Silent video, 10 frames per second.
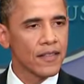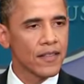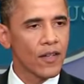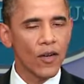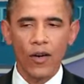
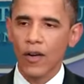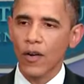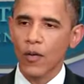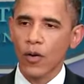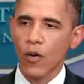
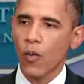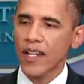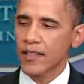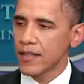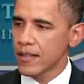or
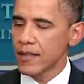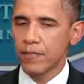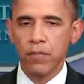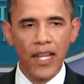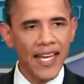what
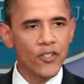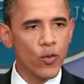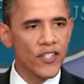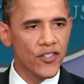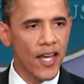pledge
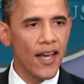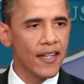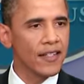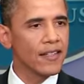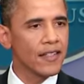we
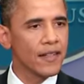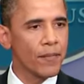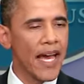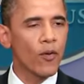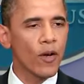signed
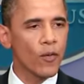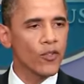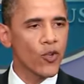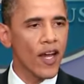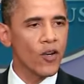back when we were
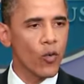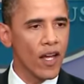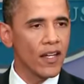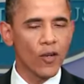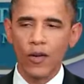trying to
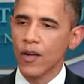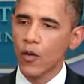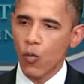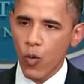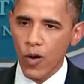run, or
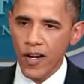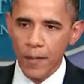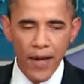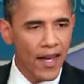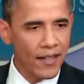worrying
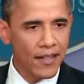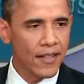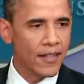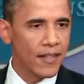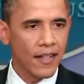about
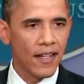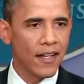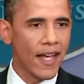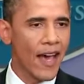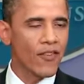
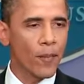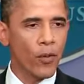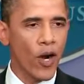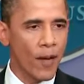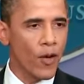having a
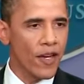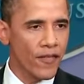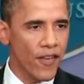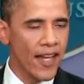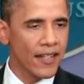primary fight,